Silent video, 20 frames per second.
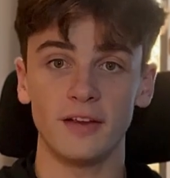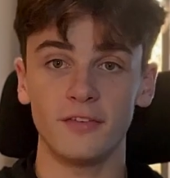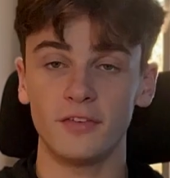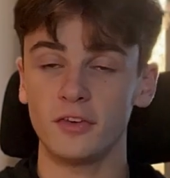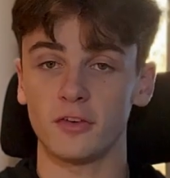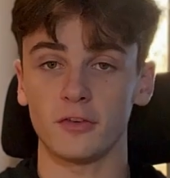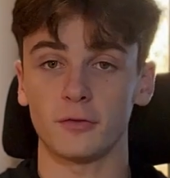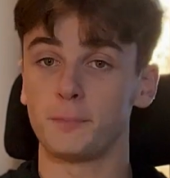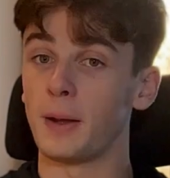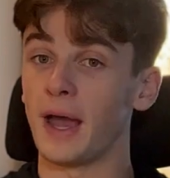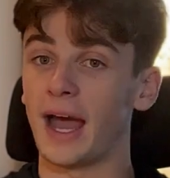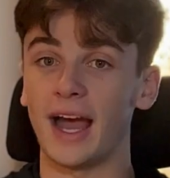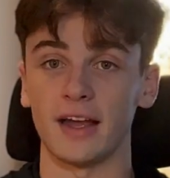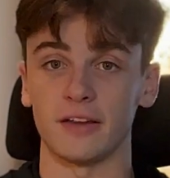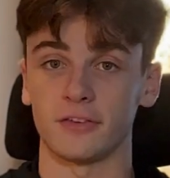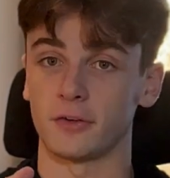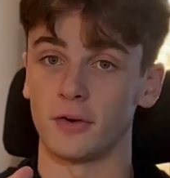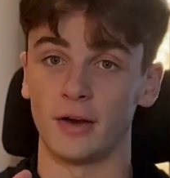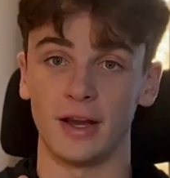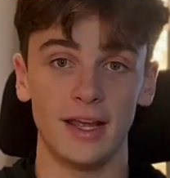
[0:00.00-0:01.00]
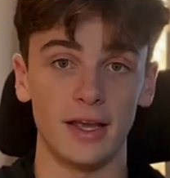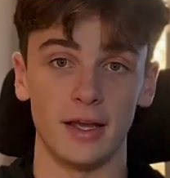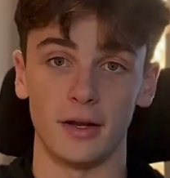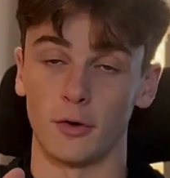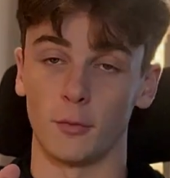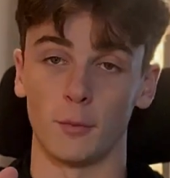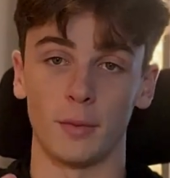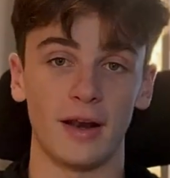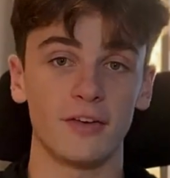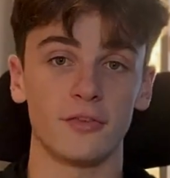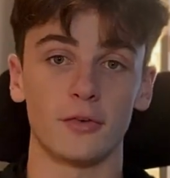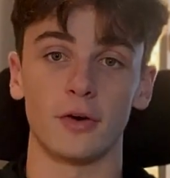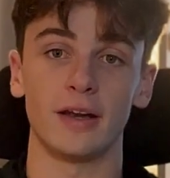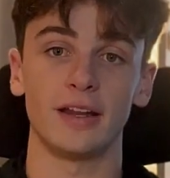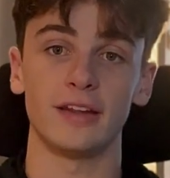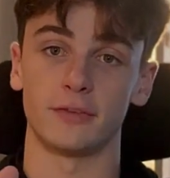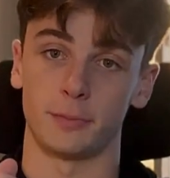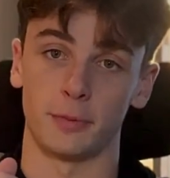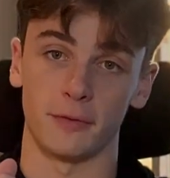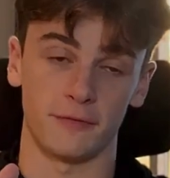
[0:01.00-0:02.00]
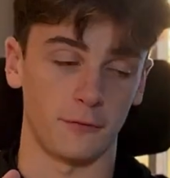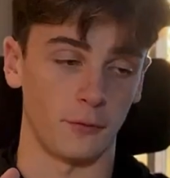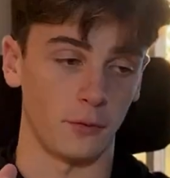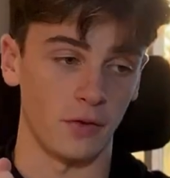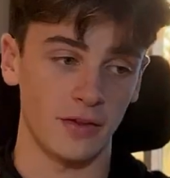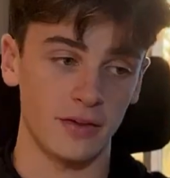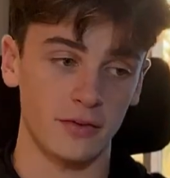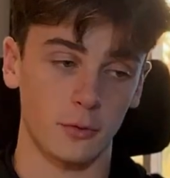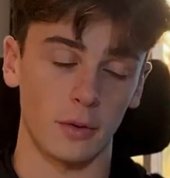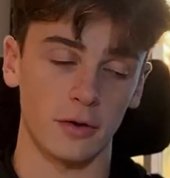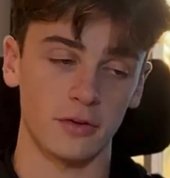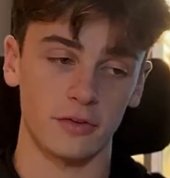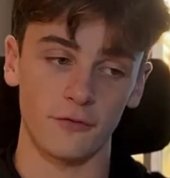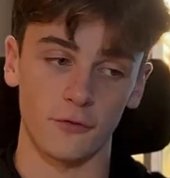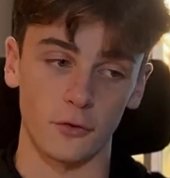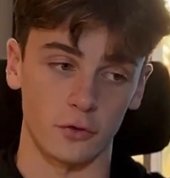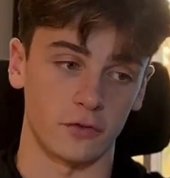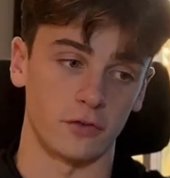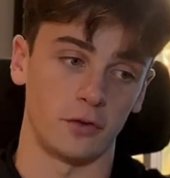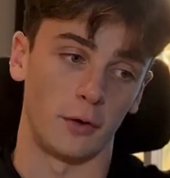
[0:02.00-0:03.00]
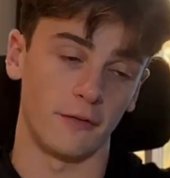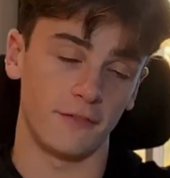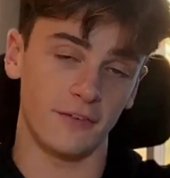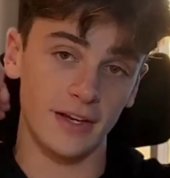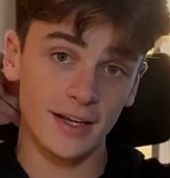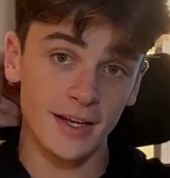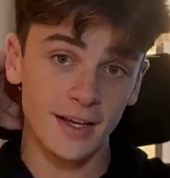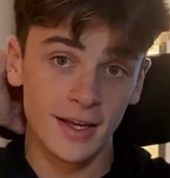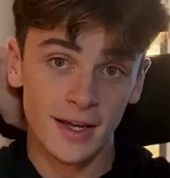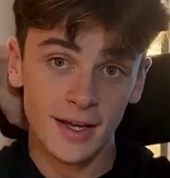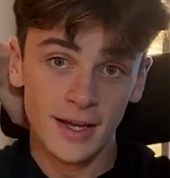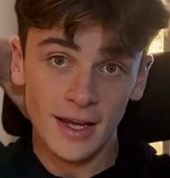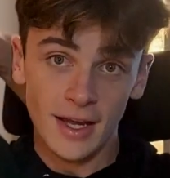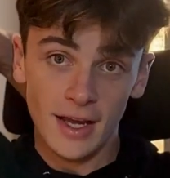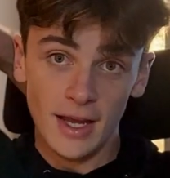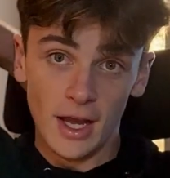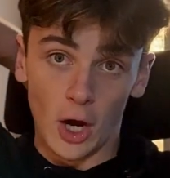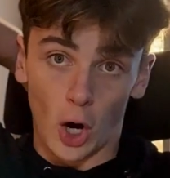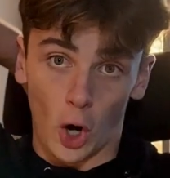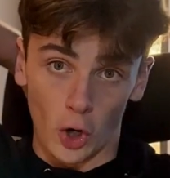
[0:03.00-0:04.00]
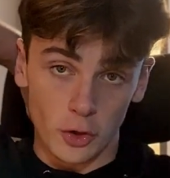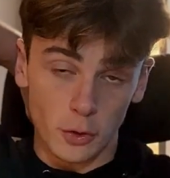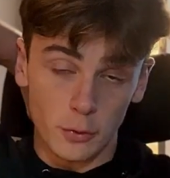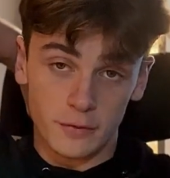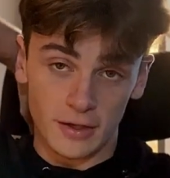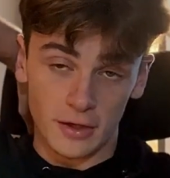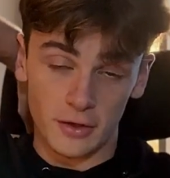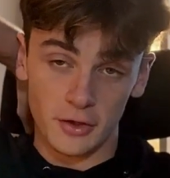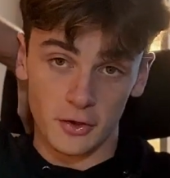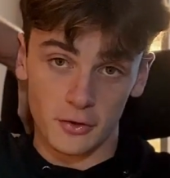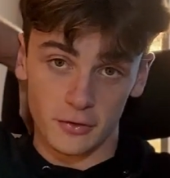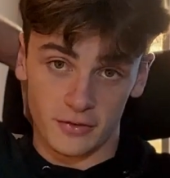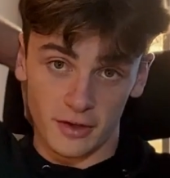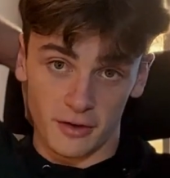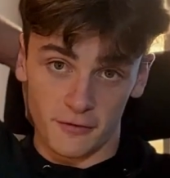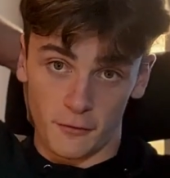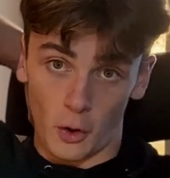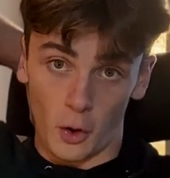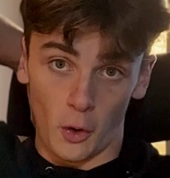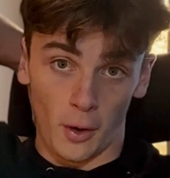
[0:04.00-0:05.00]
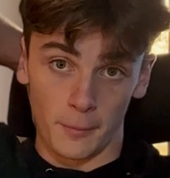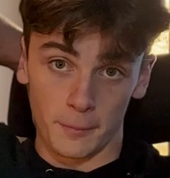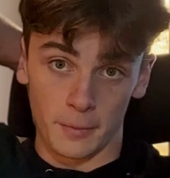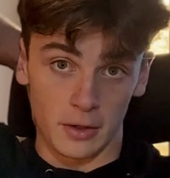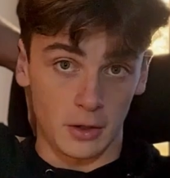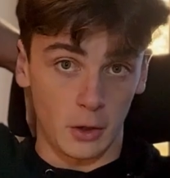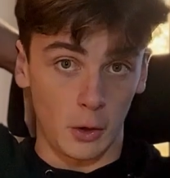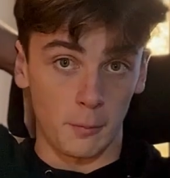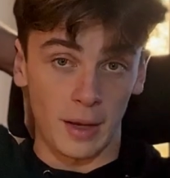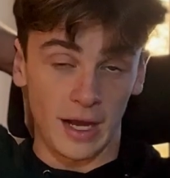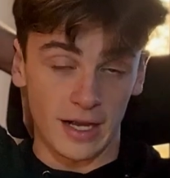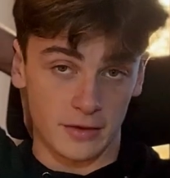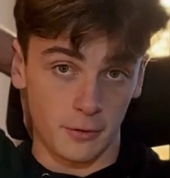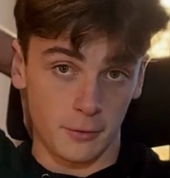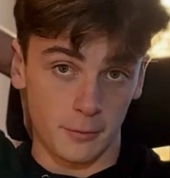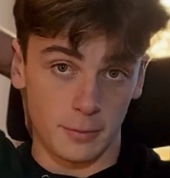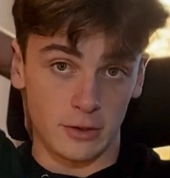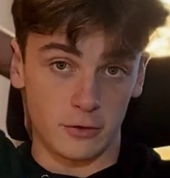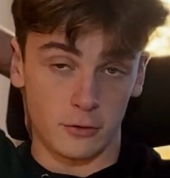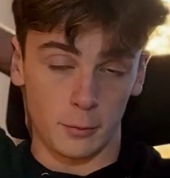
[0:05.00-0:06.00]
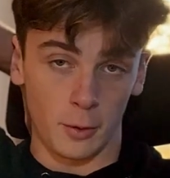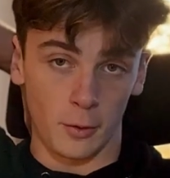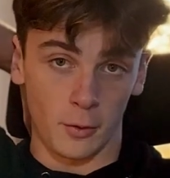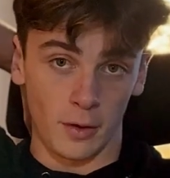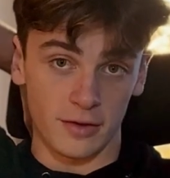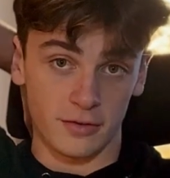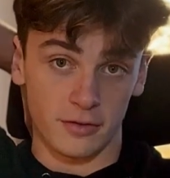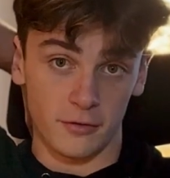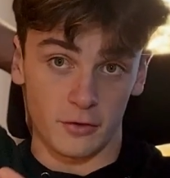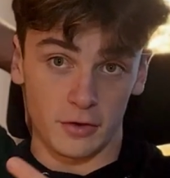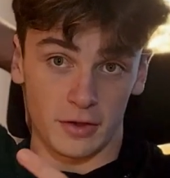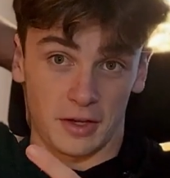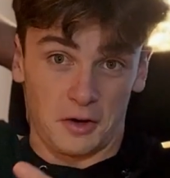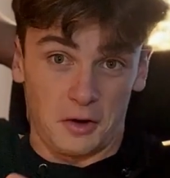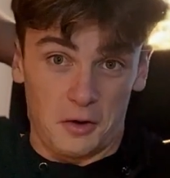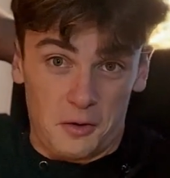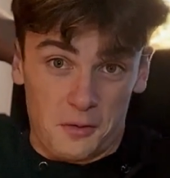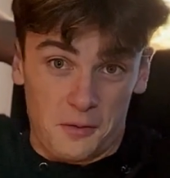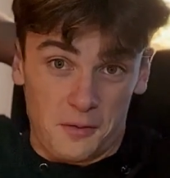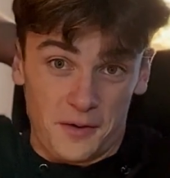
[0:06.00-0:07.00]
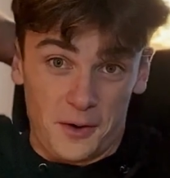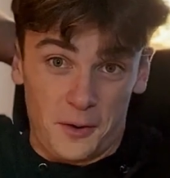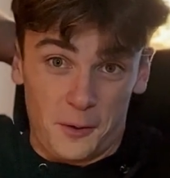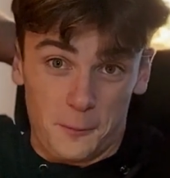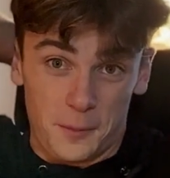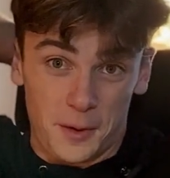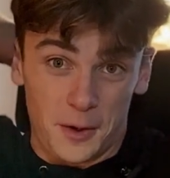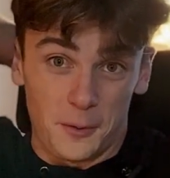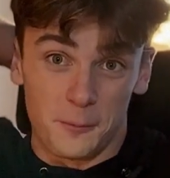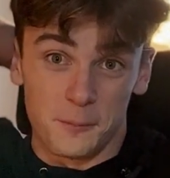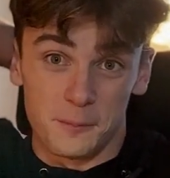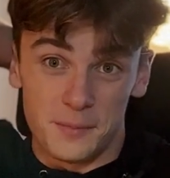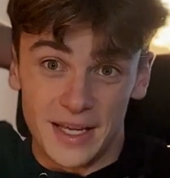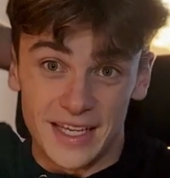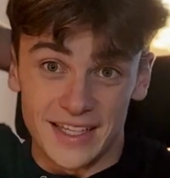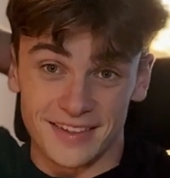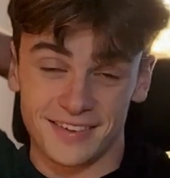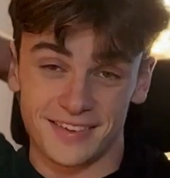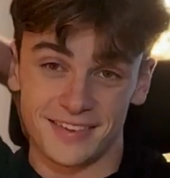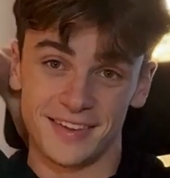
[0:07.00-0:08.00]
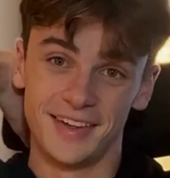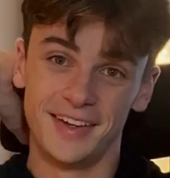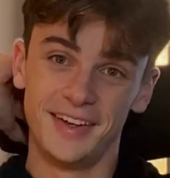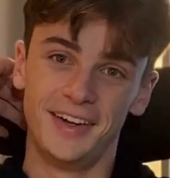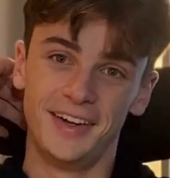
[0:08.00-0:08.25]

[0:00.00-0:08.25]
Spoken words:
even just pass or hit or whatever it is. But for this question, for serving, are you telling yourself, oh, I'm going to go back there and be super aggressive? You're like, oh, I hope I don't miss,